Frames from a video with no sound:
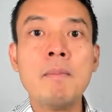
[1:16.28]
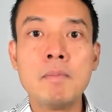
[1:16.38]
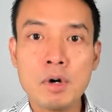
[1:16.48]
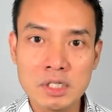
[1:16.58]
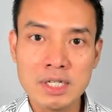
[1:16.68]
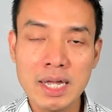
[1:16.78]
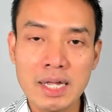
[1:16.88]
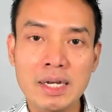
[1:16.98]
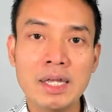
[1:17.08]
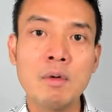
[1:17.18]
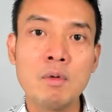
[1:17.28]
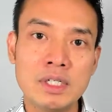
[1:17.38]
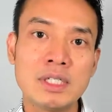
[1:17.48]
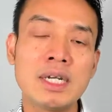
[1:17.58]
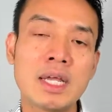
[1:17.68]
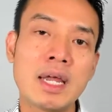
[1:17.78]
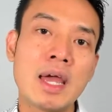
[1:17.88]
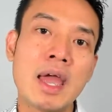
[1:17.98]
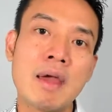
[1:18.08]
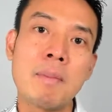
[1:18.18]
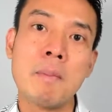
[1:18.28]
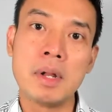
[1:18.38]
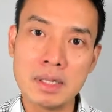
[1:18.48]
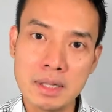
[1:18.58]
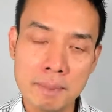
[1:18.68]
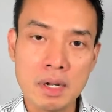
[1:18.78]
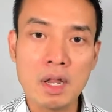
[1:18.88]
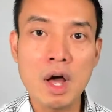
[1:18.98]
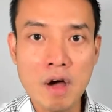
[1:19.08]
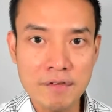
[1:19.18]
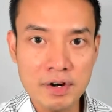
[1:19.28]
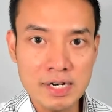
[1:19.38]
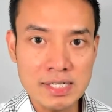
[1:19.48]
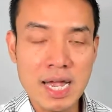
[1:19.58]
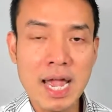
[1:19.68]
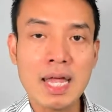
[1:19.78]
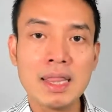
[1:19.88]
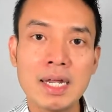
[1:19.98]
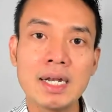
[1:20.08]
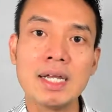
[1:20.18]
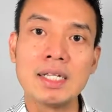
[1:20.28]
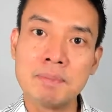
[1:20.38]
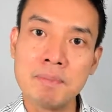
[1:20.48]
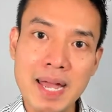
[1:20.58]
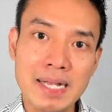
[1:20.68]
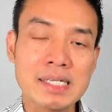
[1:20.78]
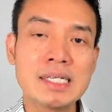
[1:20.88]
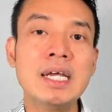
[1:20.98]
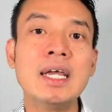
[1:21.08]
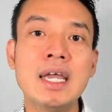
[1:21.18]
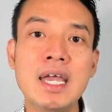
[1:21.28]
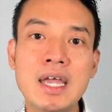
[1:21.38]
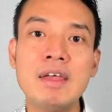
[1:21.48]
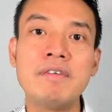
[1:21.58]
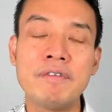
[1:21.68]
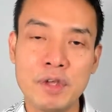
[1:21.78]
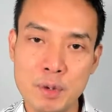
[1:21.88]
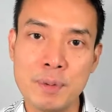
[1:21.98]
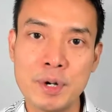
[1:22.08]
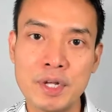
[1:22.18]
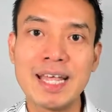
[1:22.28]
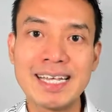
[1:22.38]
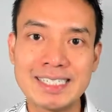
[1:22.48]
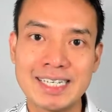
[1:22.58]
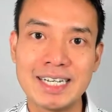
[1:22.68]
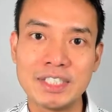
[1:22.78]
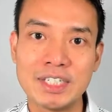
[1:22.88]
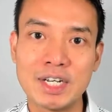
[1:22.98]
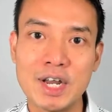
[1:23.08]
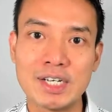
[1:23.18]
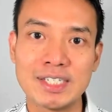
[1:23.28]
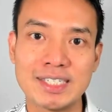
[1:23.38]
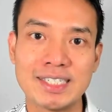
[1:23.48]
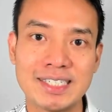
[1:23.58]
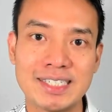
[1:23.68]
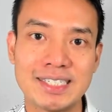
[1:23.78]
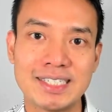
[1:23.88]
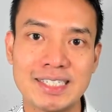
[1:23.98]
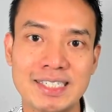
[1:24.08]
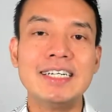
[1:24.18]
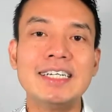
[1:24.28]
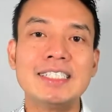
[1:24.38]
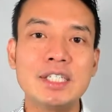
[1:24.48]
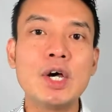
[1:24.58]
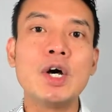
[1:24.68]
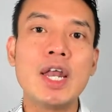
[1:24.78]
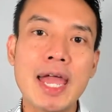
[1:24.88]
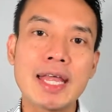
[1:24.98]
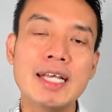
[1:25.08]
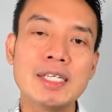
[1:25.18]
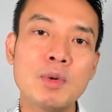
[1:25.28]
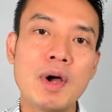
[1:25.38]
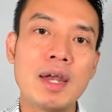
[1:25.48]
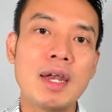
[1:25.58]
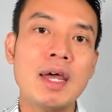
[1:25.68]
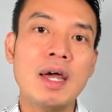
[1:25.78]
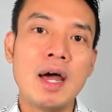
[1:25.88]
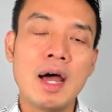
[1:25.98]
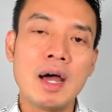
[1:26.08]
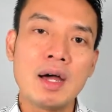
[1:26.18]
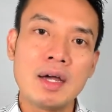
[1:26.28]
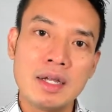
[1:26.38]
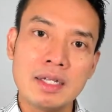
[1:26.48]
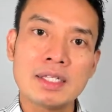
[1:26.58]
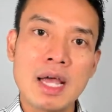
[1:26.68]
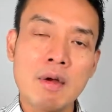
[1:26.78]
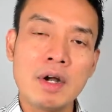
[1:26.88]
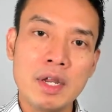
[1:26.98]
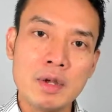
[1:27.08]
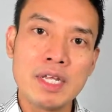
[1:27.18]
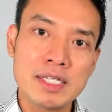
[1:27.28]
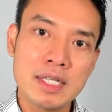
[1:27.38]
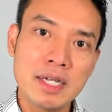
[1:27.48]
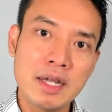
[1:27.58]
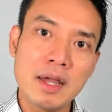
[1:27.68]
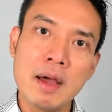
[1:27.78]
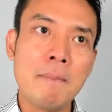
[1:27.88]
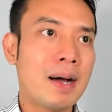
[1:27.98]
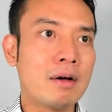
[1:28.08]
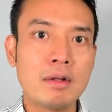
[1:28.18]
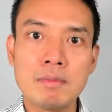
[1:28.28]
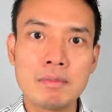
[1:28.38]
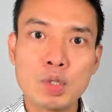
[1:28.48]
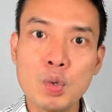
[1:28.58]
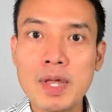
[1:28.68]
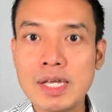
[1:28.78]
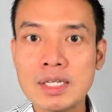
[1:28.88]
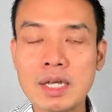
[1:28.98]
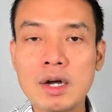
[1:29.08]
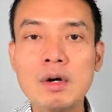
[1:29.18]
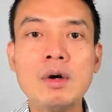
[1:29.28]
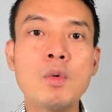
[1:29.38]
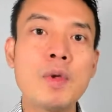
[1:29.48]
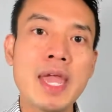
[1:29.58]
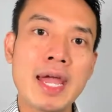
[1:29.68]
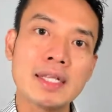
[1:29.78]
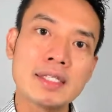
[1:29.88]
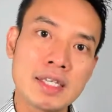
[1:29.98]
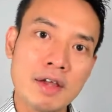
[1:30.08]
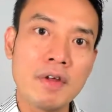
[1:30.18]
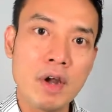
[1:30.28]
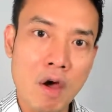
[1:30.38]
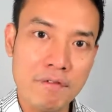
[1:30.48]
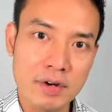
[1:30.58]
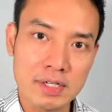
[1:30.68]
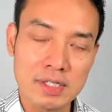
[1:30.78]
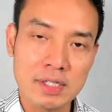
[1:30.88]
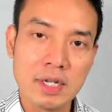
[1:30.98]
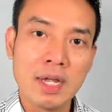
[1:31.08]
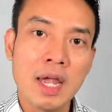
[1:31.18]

most likely we're still gonna have multiple offers and then it's best if you put escalation clause. So like this one, uh, it's our new listing about two weeks ago, we had seven offers